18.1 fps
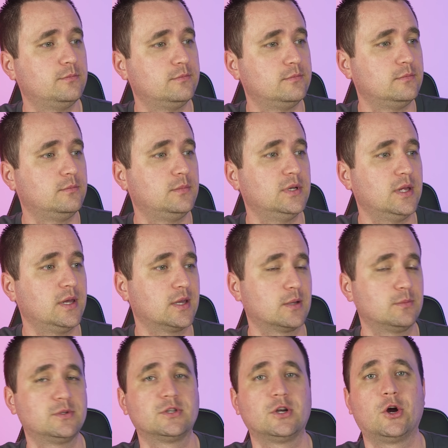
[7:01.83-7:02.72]
And be like,
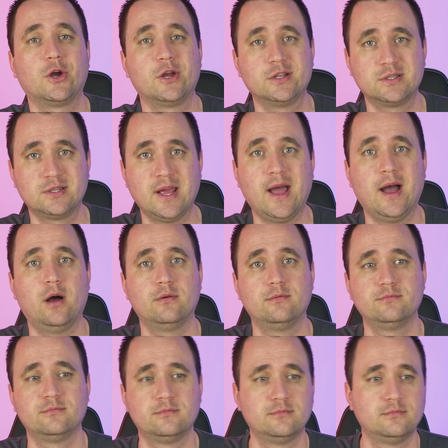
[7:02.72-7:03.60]
I'm sorry, it's down.
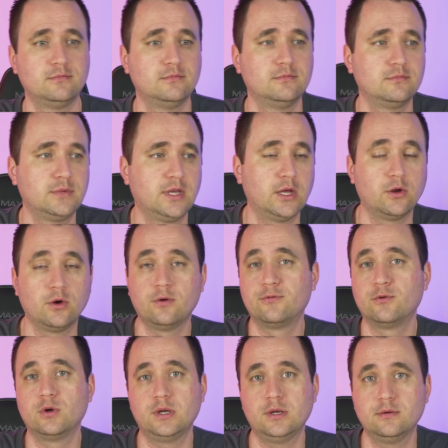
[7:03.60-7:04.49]
Get
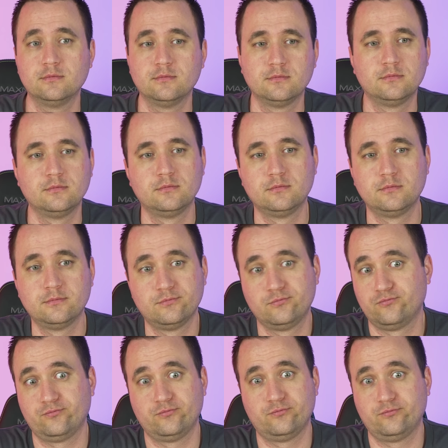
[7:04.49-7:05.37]
over it.
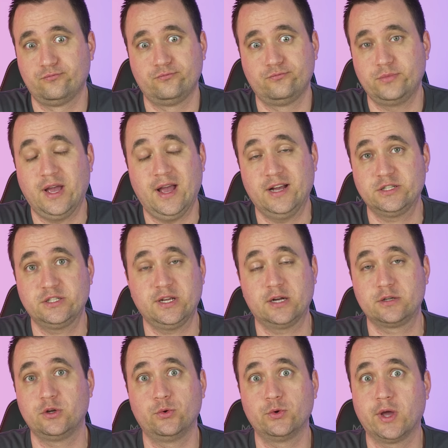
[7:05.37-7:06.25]

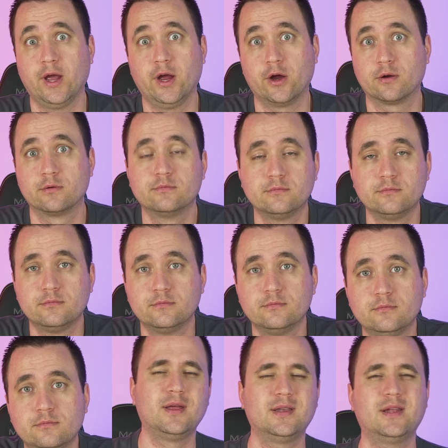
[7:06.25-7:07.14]
Hashtag don't care.
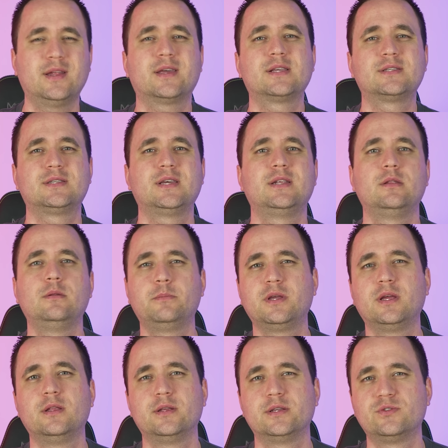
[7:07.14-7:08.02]
Now, like I said in the
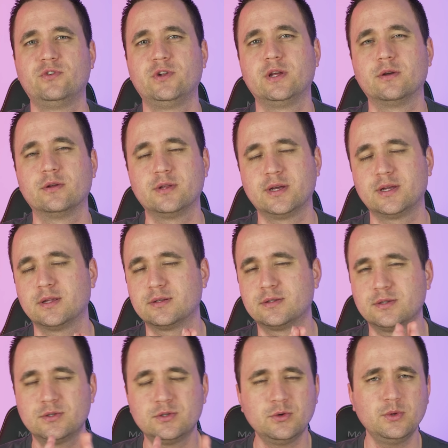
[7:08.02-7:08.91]
beginning of this video, like
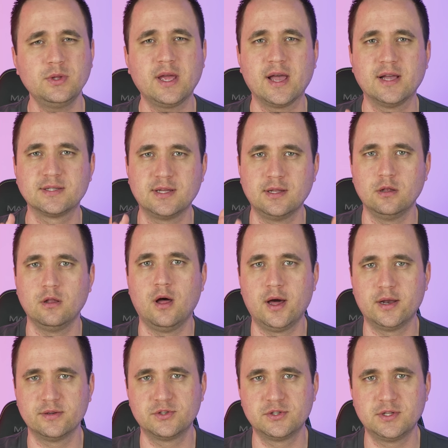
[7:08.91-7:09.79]
Tautulli has a
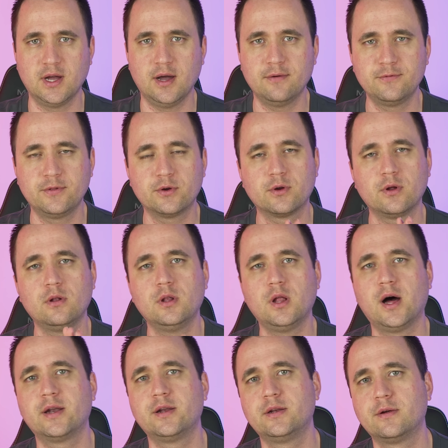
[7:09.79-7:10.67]
lot of stuff. There are a
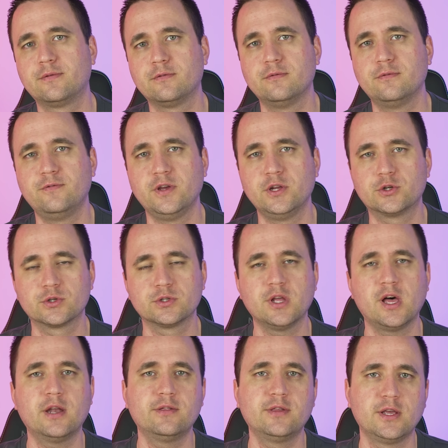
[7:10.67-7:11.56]
lot of different features, a
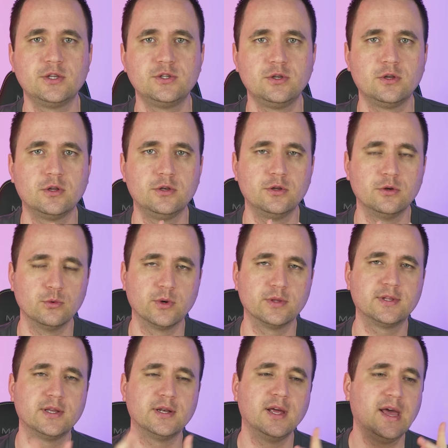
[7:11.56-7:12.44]
lot of things you can do
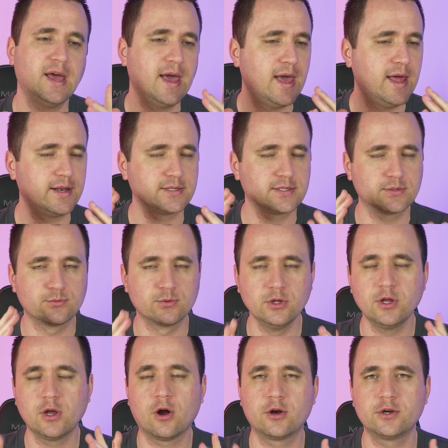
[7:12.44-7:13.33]
with it, and it's
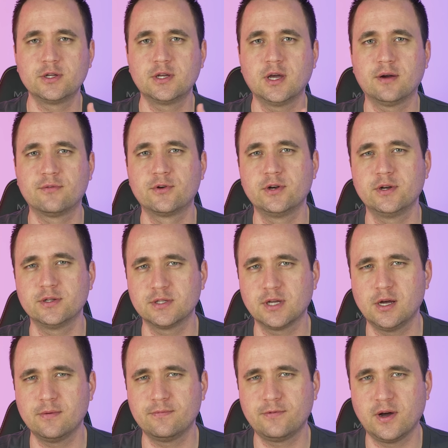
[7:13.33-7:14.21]
really hard to cover in a
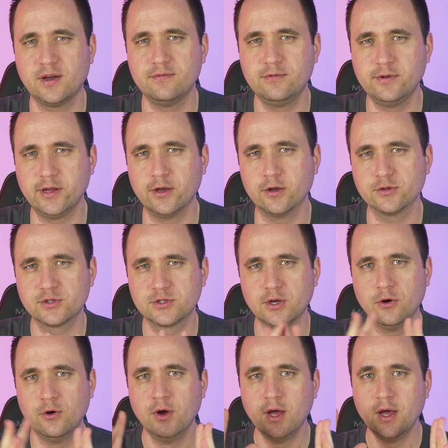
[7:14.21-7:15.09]
top five video.
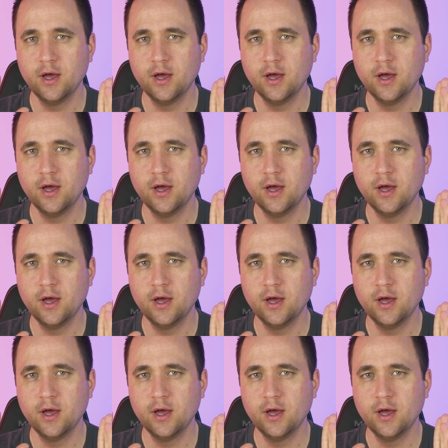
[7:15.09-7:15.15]
So